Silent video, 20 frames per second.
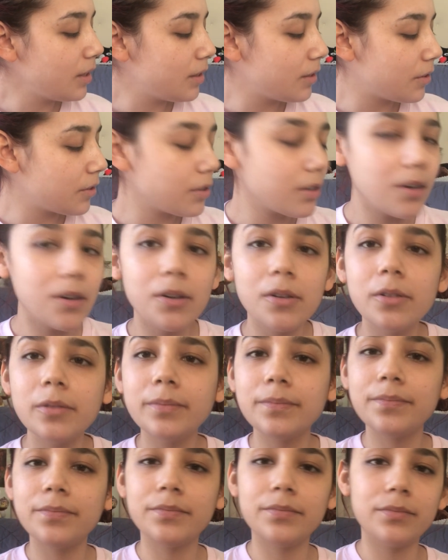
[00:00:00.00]
So,
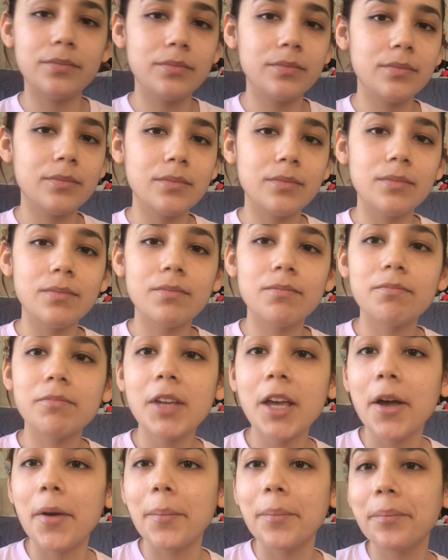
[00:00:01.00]

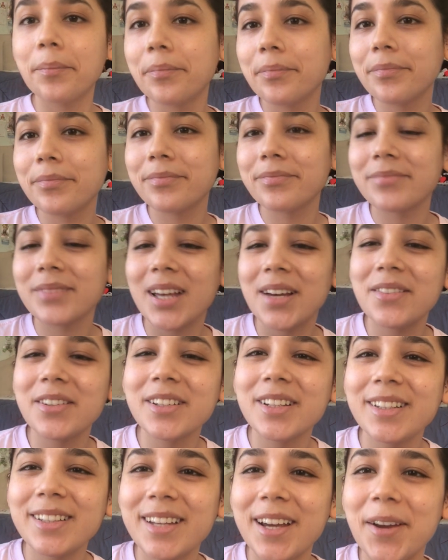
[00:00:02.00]
yeah, have a
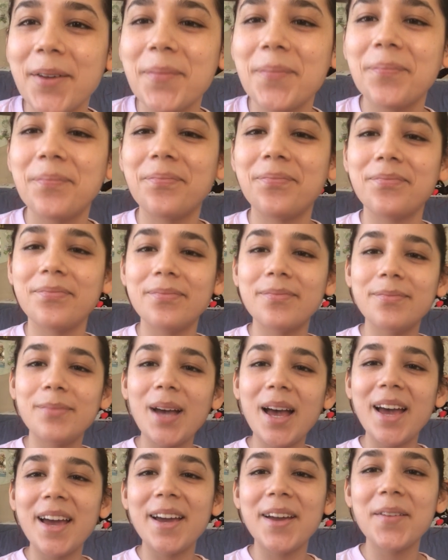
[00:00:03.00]
good day.
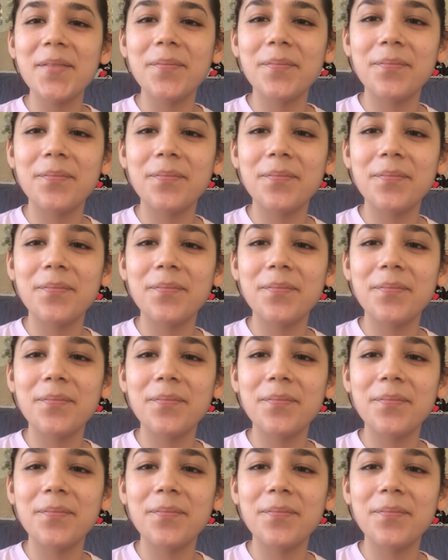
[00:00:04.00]
Bye.